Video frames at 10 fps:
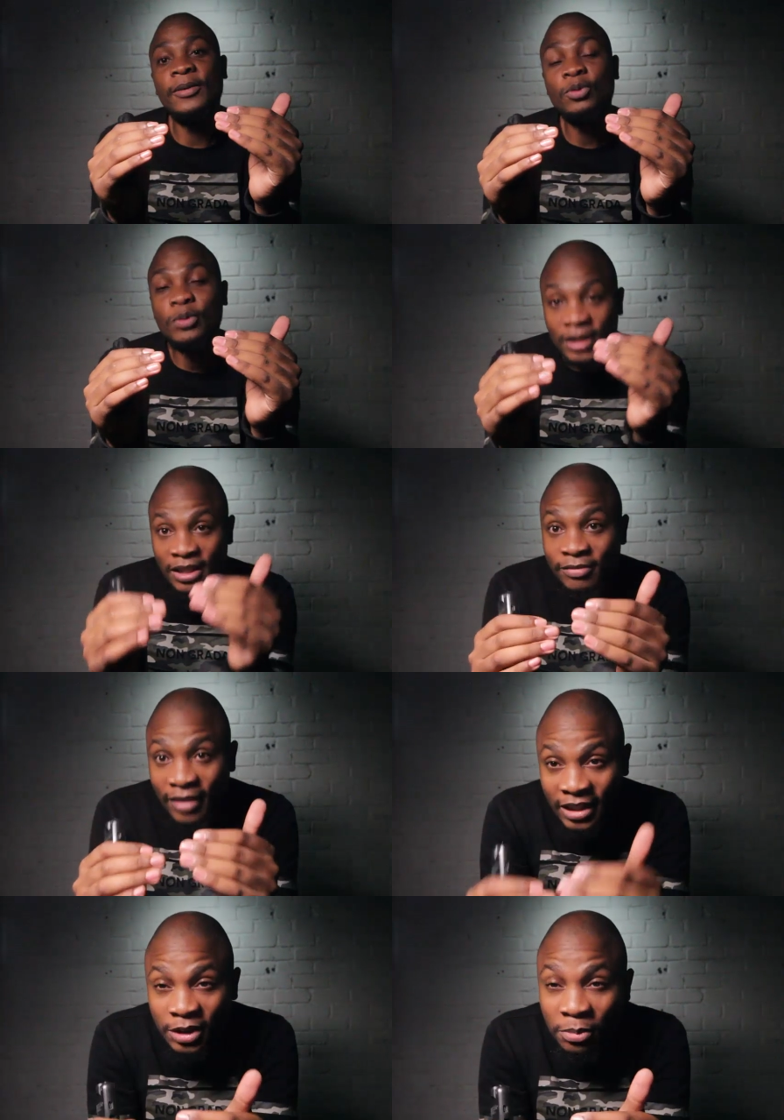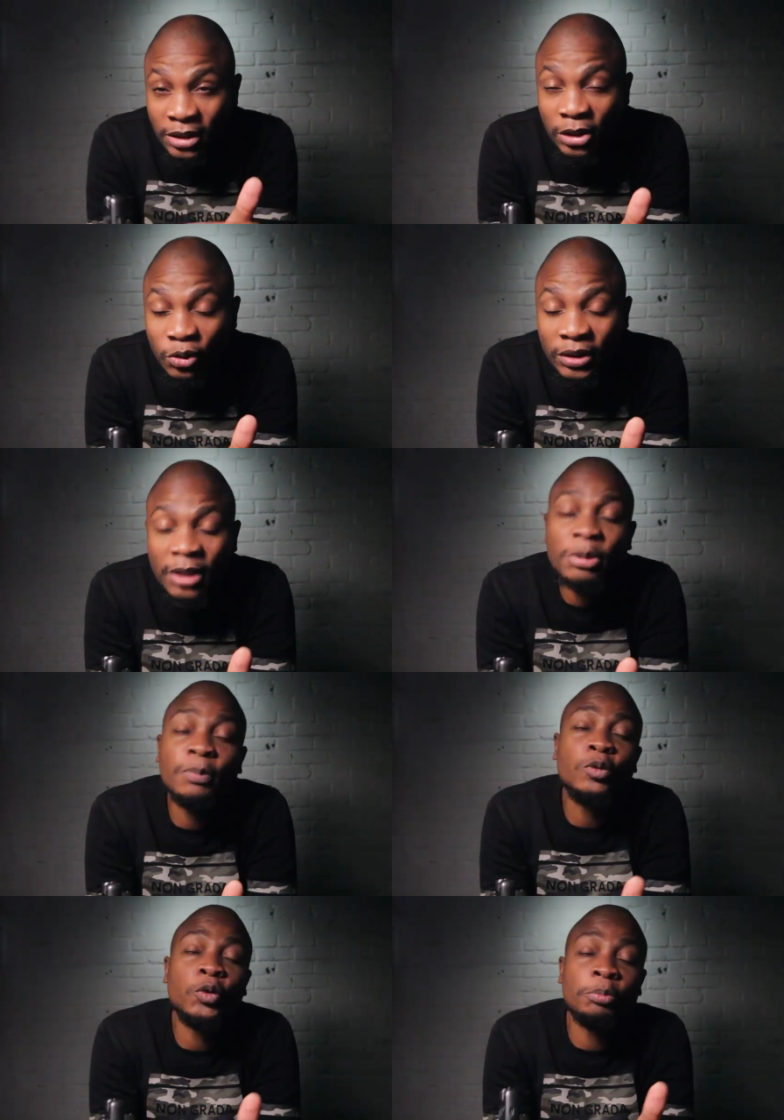to deliver his message, to say
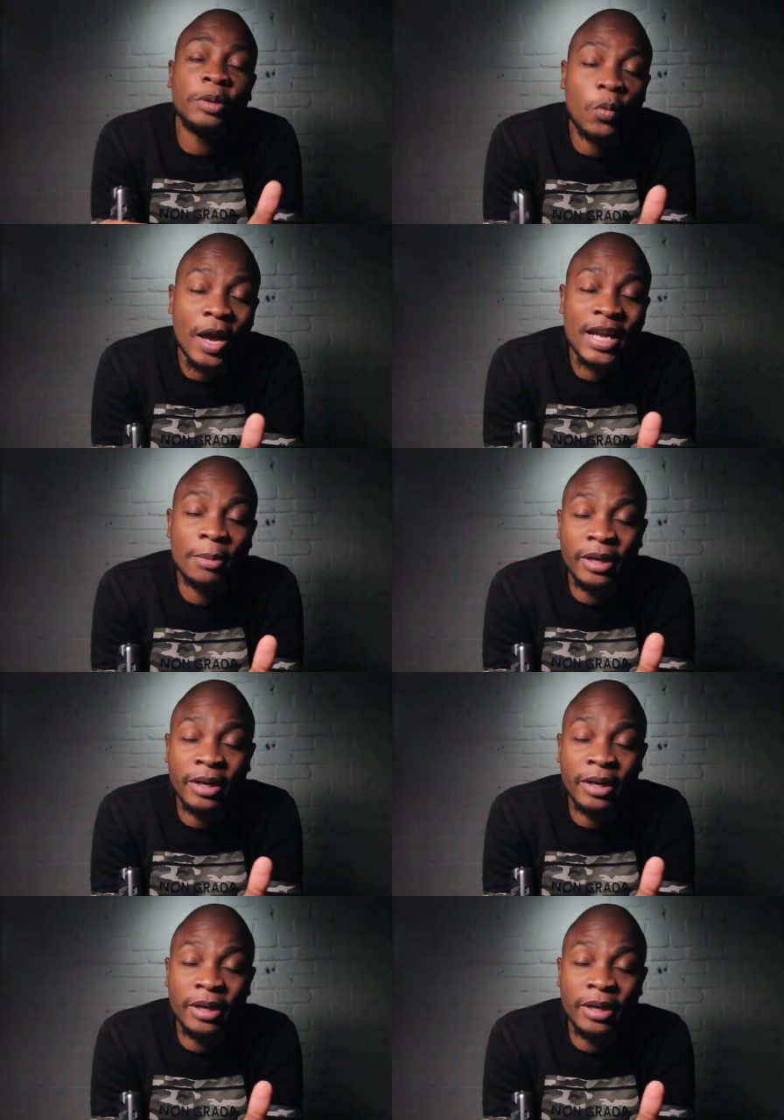people should be quiet